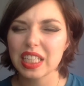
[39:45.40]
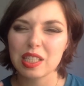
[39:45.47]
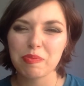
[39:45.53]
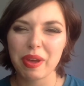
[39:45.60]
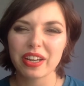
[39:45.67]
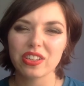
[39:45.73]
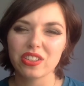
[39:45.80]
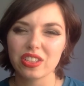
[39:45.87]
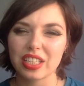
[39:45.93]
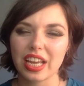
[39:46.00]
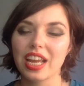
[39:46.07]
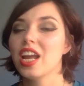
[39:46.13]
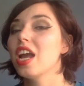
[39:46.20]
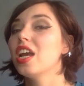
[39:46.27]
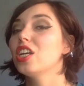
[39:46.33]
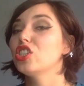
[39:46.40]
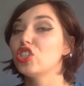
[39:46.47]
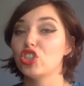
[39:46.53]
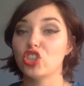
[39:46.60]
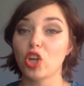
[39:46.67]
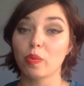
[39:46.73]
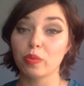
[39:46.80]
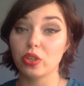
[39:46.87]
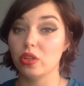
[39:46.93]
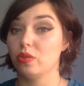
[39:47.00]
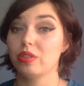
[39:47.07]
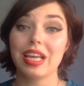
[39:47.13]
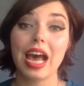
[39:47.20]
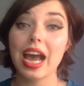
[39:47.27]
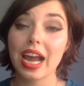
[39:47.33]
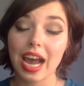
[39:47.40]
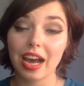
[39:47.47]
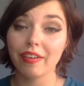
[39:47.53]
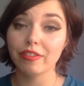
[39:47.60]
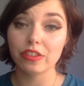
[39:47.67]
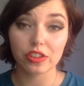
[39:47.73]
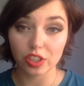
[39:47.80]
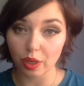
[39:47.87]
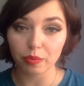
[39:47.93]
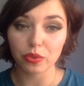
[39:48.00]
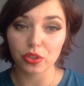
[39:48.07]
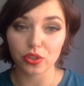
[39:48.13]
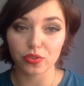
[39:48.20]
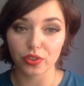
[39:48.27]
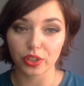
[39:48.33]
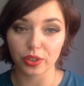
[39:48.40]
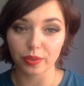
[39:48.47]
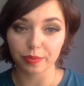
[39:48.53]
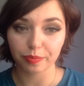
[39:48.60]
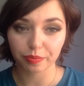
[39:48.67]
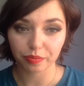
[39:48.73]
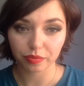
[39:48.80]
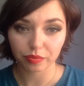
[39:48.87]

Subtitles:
it's better to say some news. I have some news for you.